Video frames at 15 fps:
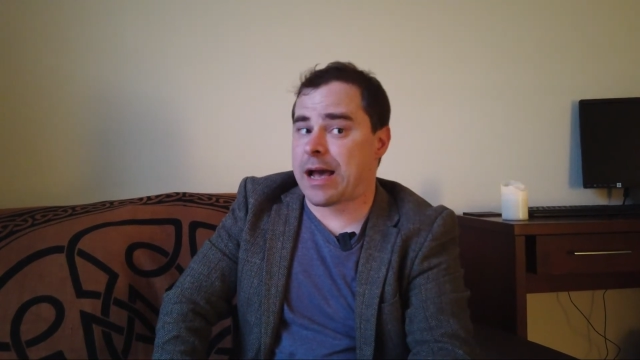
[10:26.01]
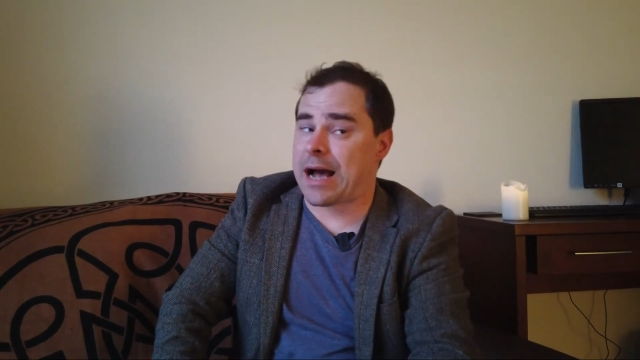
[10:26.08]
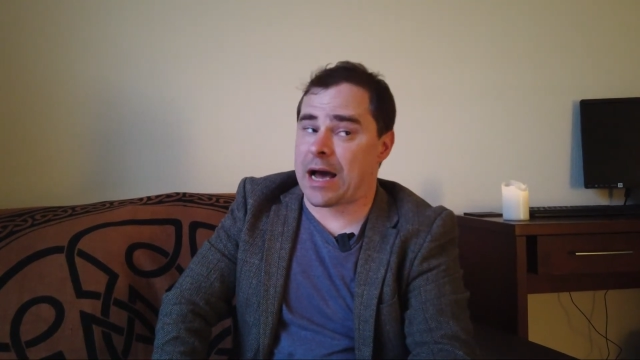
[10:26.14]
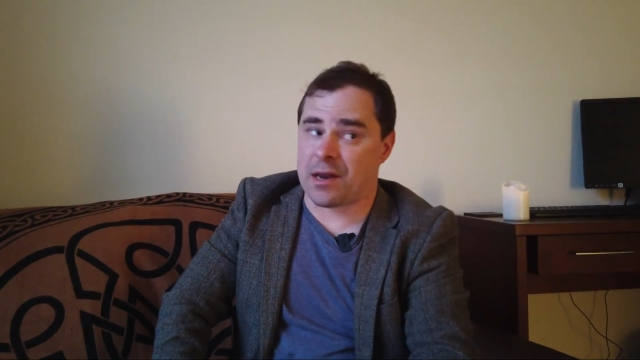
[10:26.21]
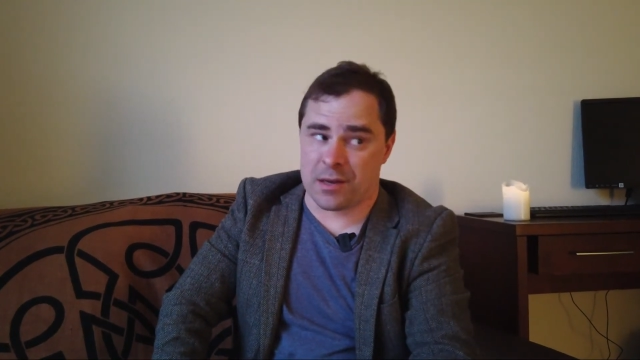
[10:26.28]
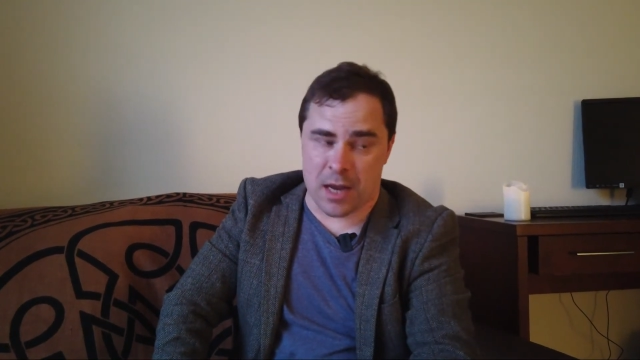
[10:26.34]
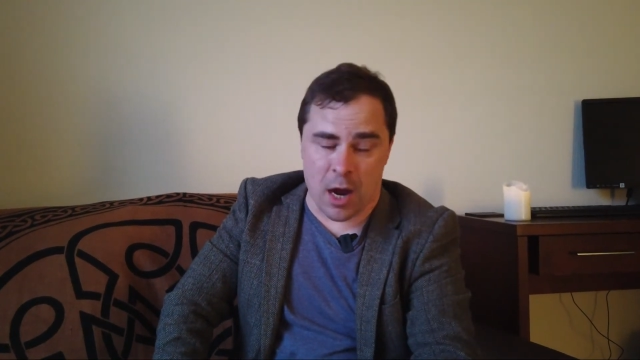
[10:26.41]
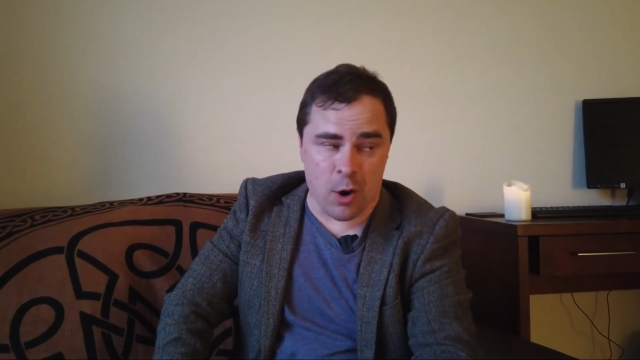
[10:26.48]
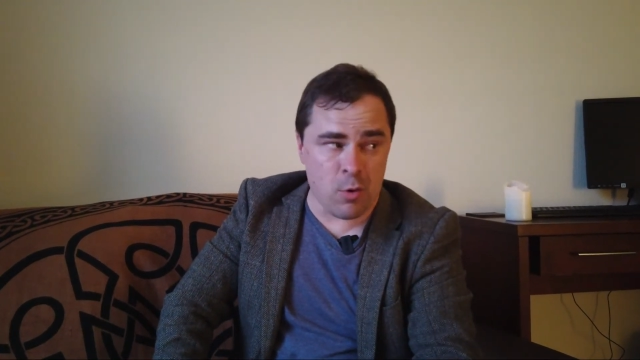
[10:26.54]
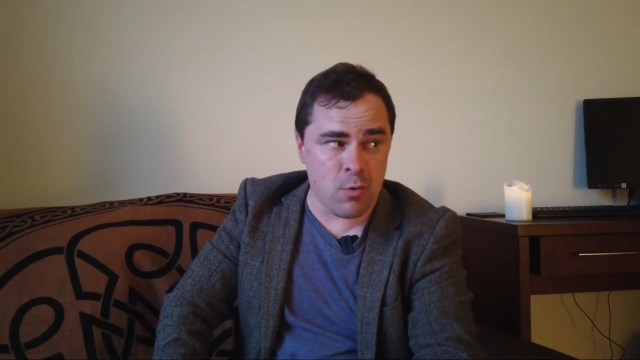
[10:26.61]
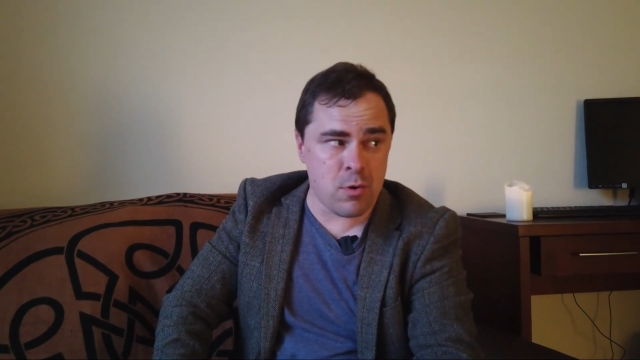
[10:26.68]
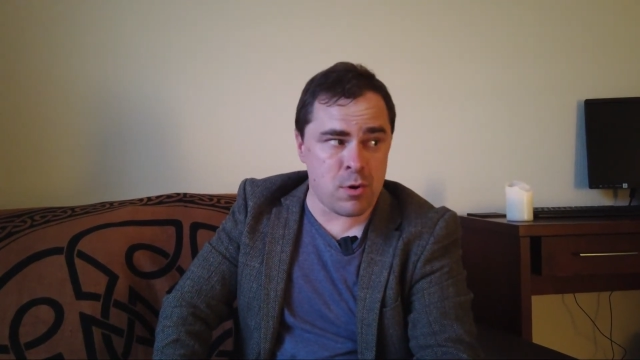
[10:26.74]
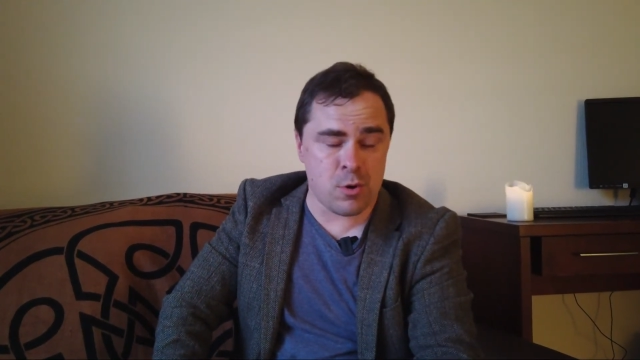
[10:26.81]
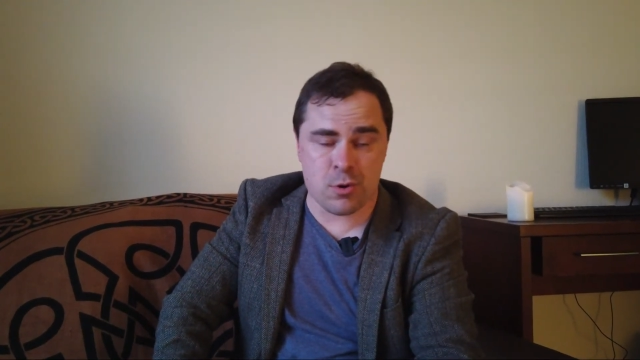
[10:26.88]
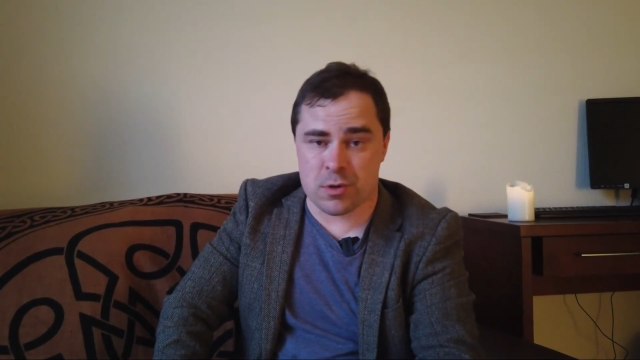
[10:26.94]
and
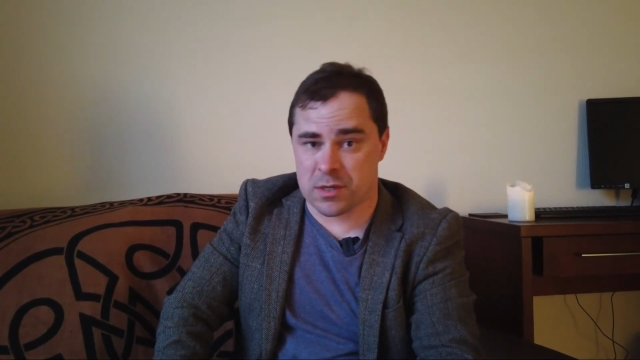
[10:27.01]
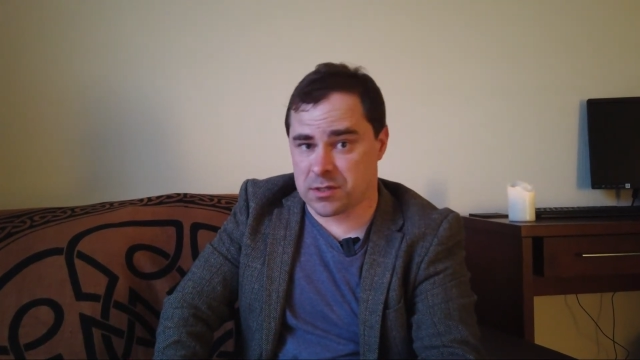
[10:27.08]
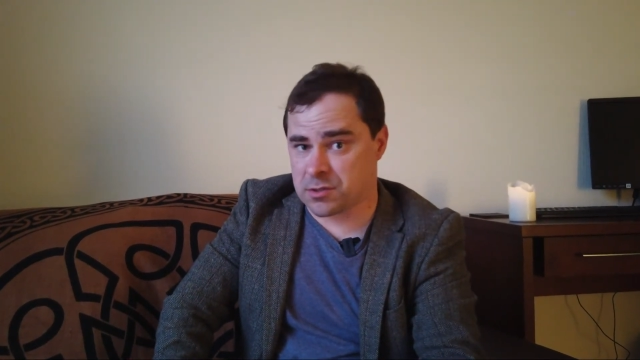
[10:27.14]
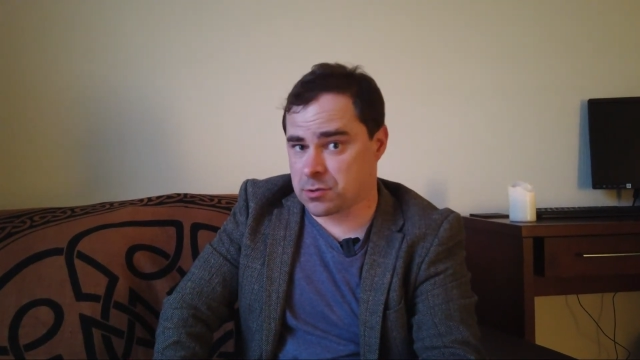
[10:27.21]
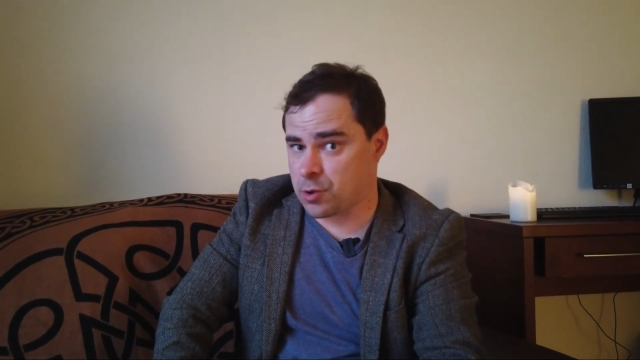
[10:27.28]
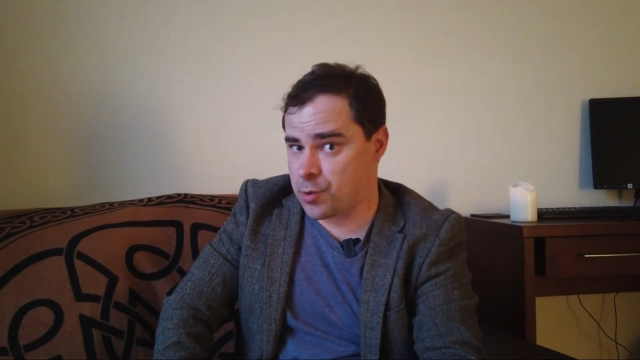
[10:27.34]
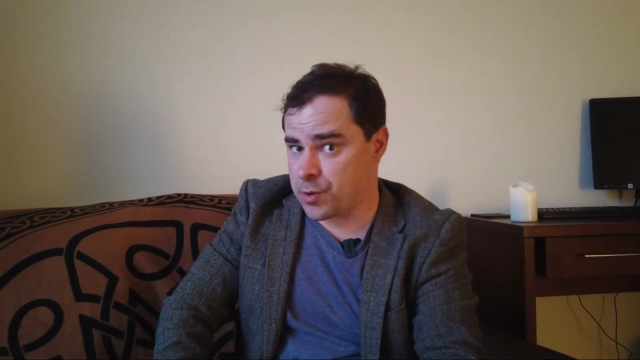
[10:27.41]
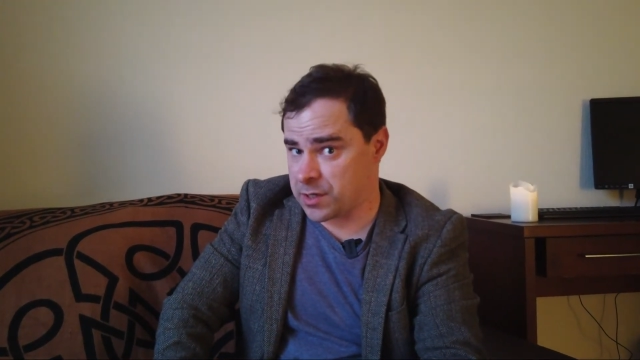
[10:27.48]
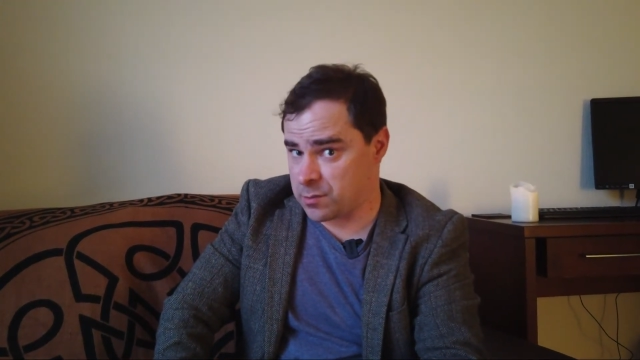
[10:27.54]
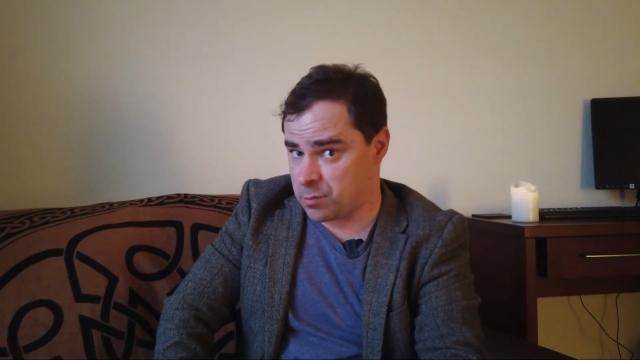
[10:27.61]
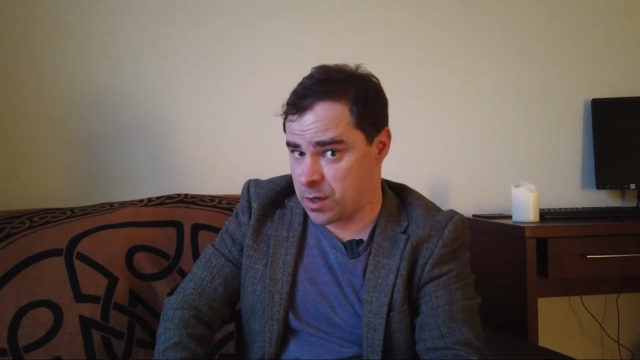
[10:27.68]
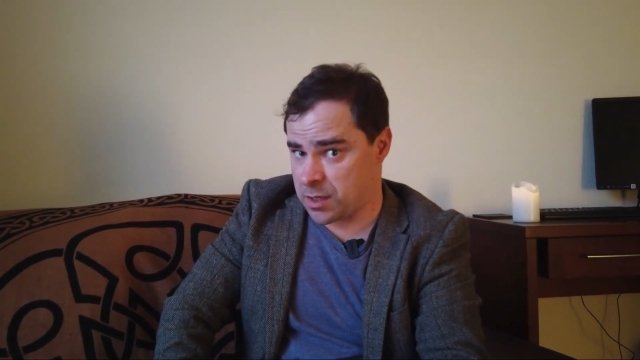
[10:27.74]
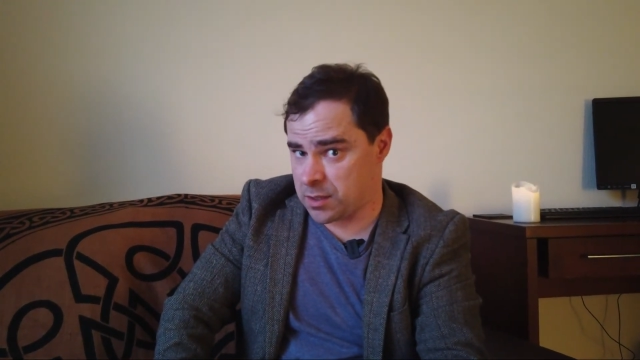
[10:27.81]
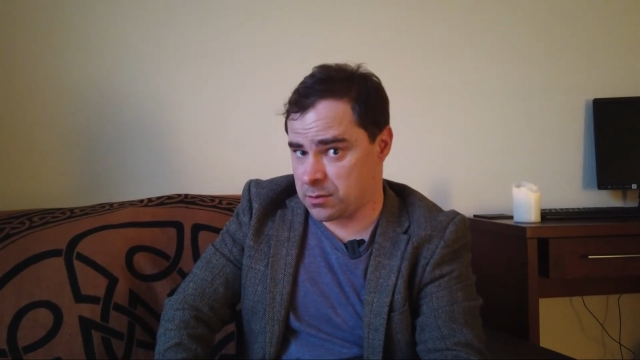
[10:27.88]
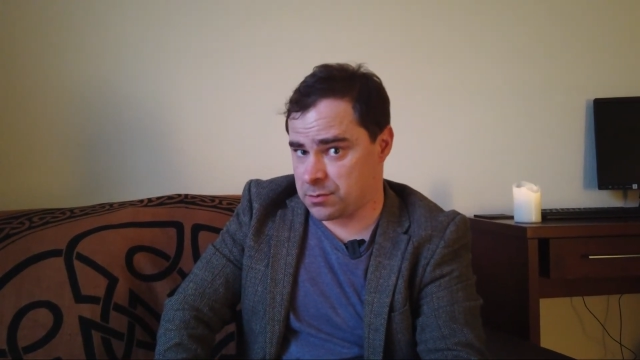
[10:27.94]
now it's growing in
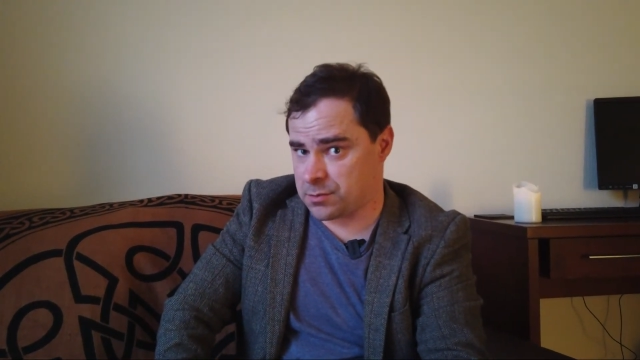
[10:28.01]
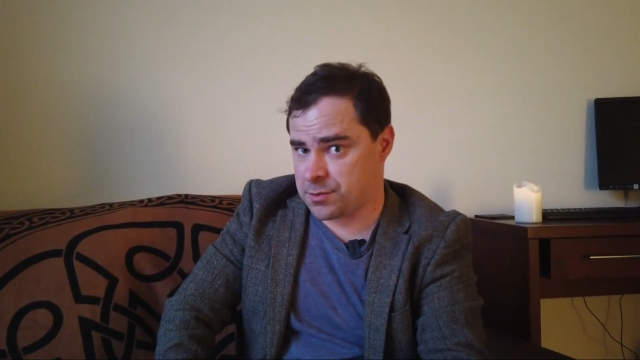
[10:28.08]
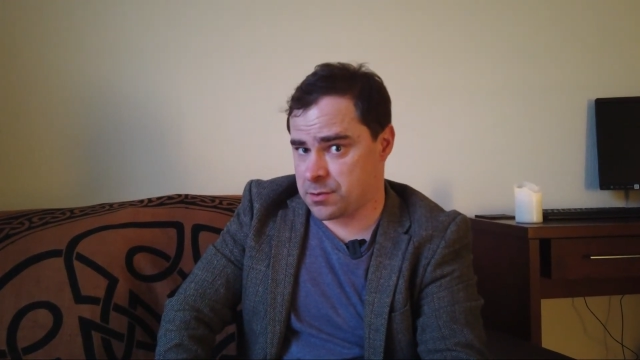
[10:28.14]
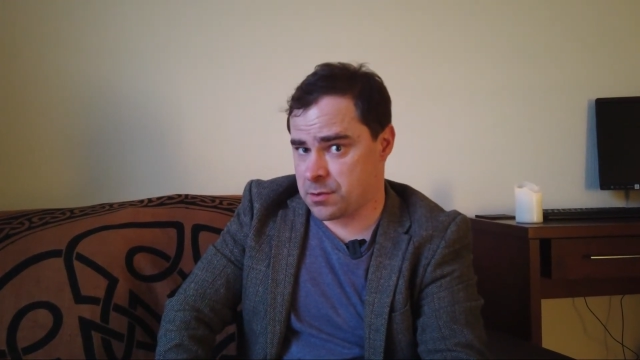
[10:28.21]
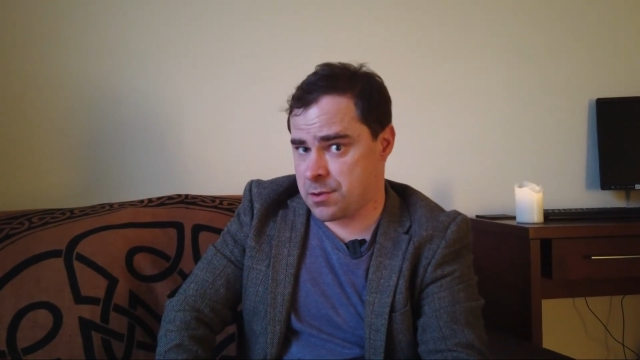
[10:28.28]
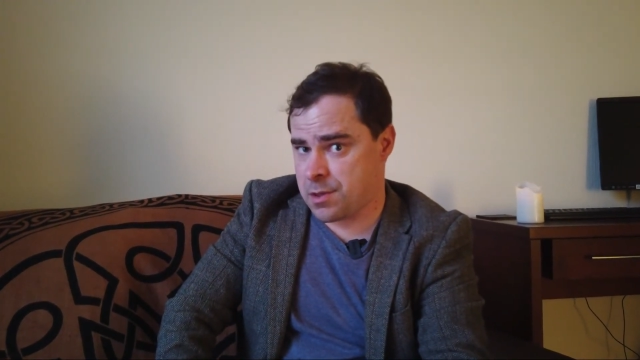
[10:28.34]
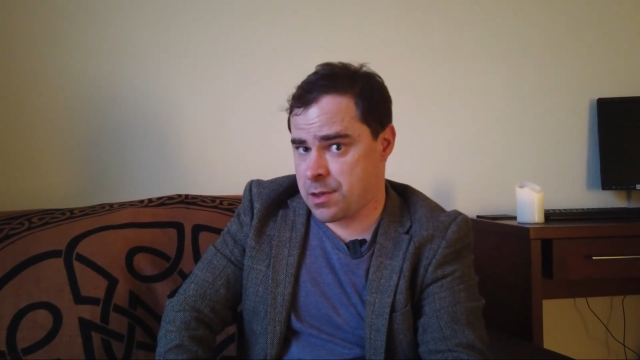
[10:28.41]
Wales.